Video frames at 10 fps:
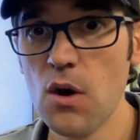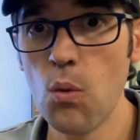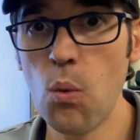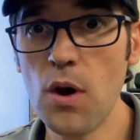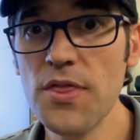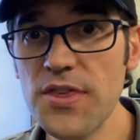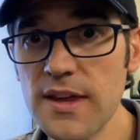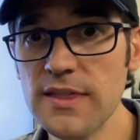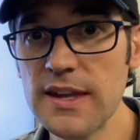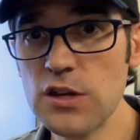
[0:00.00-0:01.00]
One
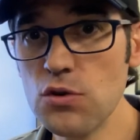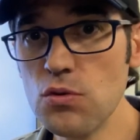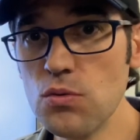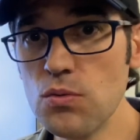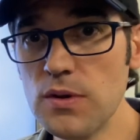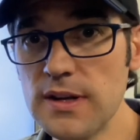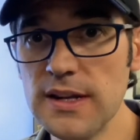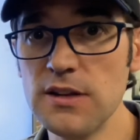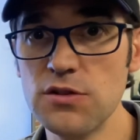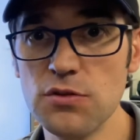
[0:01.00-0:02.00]
thing that you
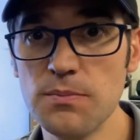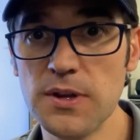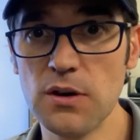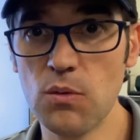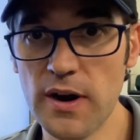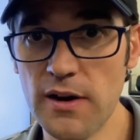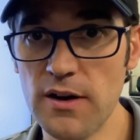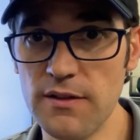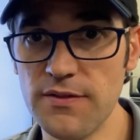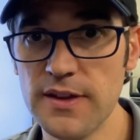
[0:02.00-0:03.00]
need to be aware
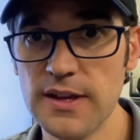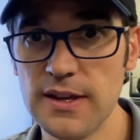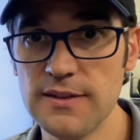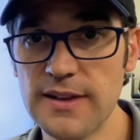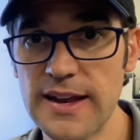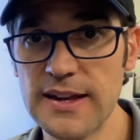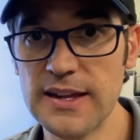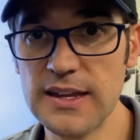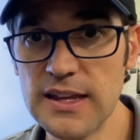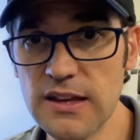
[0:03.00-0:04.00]
of is that
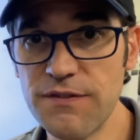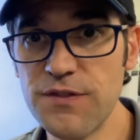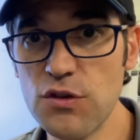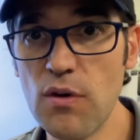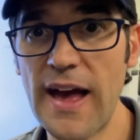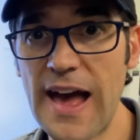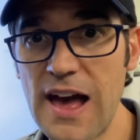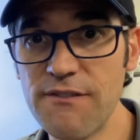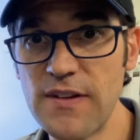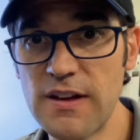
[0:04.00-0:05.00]
if you
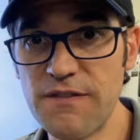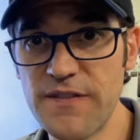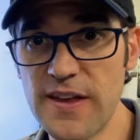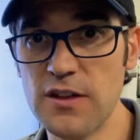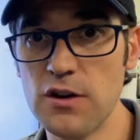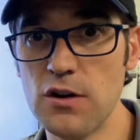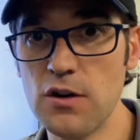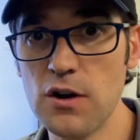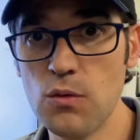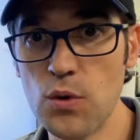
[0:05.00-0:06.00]
have a failure
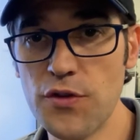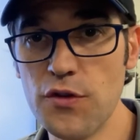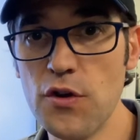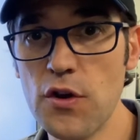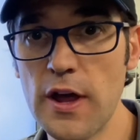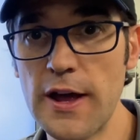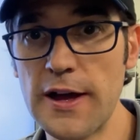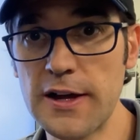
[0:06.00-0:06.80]
with a uh,